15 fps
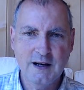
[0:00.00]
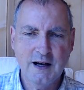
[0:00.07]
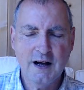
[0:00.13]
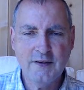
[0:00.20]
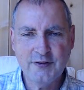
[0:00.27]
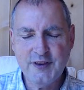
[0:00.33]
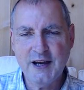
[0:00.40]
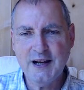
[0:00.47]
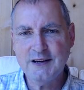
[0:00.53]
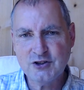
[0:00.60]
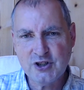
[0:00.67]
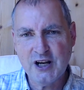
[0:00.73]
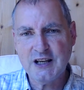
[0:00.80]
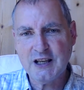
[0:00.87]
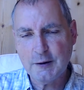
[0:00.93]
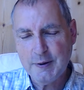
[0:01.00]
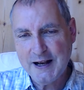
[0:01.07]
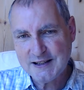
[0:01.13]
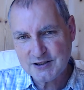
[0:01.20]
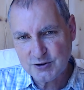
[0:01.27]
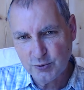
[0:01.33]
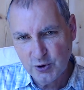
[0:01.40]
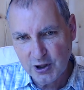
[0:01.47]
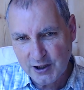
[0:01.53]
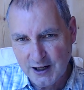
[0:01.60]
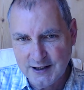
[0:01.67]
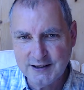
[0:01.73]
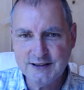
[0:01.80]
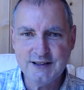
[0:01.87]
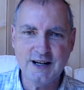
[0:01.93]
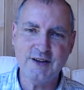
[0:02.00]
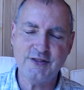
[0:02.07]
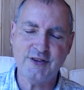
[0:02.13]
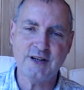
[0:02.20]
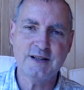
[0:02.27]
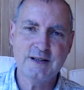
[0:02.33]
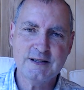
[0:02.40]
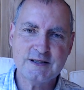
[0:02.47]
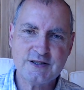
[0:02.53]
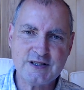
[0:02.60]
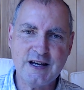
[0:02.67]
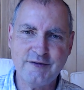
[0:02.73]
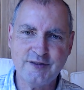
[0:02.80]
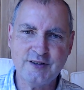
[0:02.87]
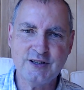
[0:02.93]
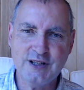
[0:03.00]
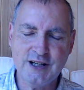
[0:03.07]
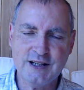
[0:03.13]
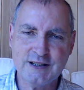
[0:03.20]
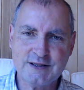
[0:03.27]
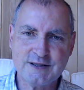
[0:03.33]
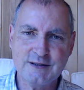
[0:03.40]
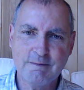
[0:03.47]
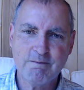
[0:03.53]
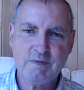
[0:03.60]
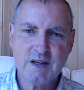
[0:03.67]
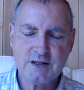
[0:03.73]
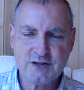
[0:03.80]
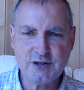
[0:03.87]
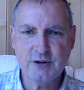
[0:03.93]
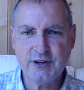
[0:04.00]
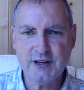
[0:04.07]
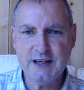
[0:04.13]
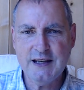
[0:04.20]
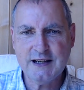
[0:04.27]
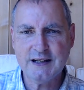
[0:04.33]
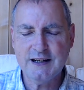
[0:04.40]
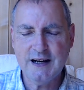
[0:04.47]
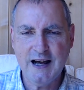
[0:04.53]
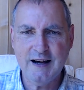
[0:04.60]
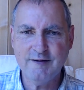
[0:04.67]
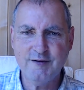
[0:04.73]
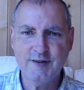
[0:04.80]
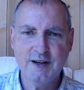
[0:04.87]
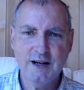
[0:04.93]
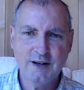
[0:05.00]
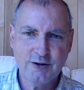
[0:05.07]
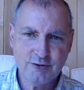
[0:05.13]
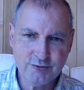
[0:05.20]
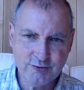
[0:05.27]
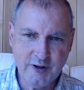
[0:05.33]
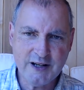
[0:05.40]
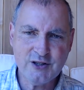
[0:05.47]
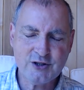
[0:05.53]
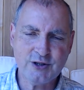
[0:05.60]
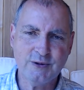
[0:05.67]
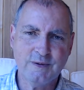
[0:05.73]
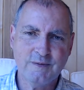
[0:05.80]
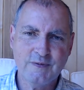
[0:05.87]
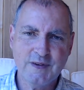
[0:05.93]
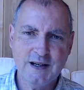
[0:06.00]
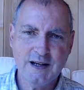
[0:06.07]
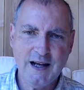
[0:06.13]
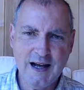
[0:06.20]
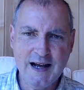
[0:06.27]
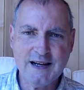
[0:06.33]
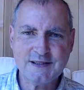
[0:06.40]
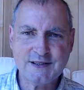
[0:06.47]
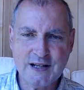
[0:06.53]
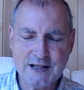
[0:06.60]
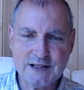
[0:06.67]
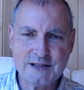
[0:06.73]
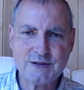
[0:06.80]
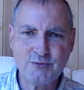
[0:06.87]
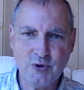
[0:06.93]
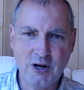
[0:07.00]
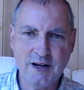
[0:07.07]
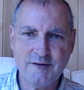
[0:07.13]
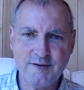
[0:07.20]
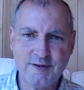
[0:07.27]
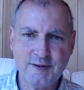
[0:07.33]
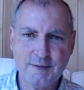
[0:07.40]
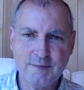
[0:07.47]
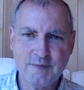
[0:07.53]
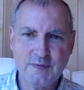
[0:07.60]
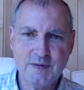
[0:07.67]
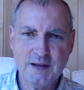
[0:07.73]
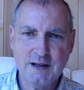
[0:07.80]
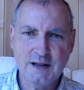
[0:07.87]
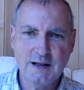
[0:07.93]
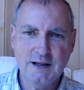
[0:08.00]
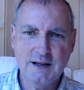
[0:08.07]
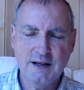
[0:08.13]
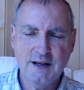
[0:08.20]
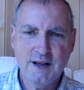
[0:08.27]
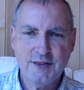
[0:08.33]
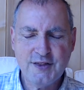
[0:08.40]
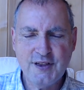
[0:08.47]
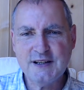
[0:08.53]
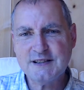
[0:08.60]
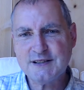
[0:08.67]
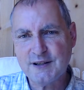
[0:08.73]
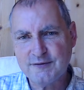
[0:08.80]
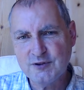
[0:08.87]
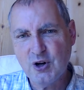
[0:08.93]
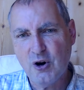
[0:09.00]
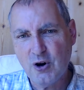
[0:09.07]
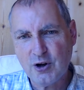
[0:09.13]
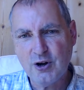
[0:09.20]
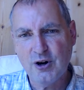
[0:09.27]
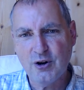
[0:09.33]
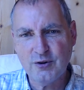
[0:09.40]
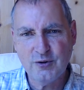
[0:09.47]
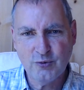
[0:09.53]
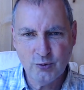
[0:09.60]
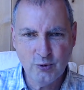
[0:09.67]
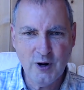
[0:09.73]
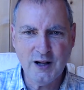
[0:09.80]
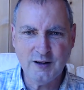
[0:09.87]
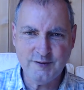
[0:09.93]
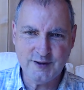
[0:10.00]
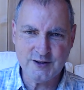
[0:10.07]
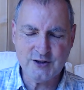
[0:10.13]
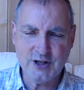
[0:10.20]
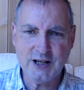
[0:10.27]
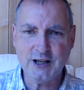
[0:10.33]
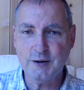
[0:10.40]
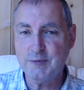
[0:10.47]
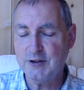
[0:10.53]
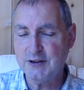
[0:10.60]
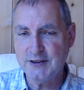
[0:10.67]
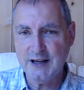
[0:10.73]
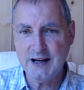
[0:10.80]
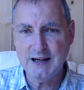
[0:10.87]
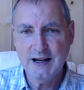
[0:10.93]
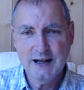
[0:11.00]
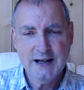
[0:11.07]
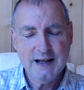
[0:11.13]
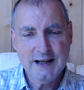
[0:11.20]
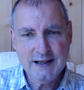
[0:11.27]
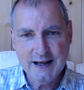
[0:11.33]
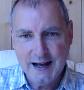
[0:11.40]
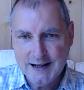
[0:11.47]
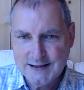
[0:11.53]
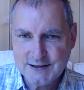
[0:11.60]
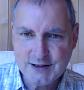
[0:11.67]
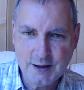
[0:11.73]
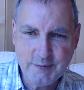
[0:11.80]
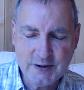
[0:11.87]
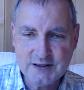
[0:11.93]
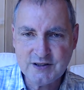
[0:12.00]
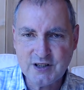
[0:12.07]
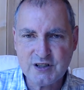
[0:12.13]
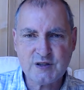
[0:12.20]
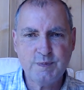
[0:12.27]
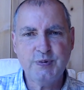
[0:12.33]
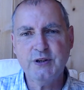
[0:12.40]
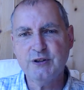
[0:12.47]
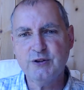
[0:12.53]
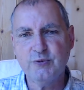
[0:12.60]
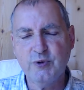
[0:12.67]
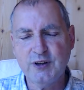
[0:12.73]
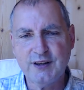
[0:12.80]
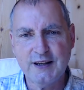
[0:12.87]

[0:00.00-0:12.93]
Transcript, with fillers: And then Jacob has to work another seven years so that he can have Rachel as his wife. Things have not gone well for Jacob and then he ends up in dispute with